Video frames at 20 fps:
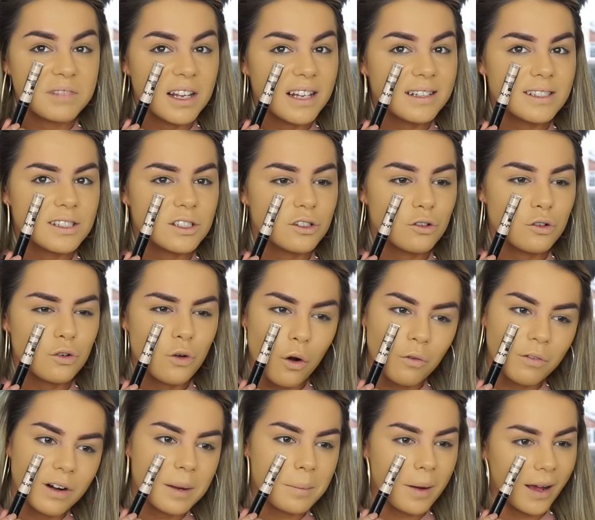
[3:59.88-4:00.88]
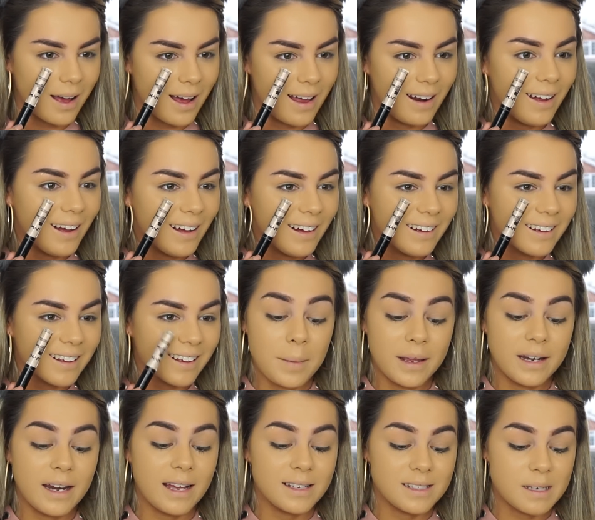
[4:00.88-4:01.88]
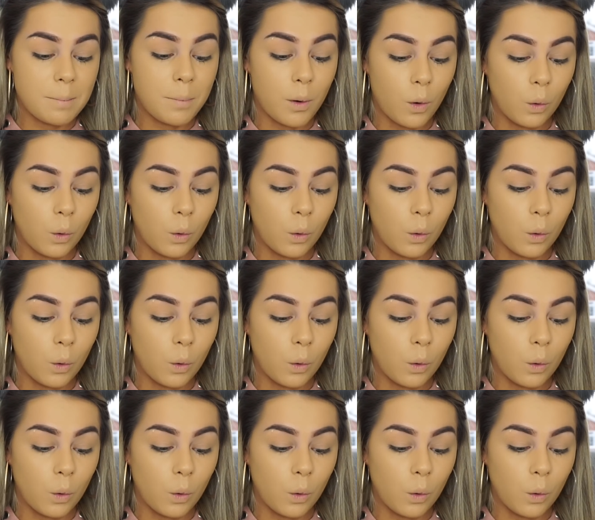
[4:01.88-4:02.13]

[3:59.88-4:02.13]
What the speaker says: It's not really my color. I mean, it is in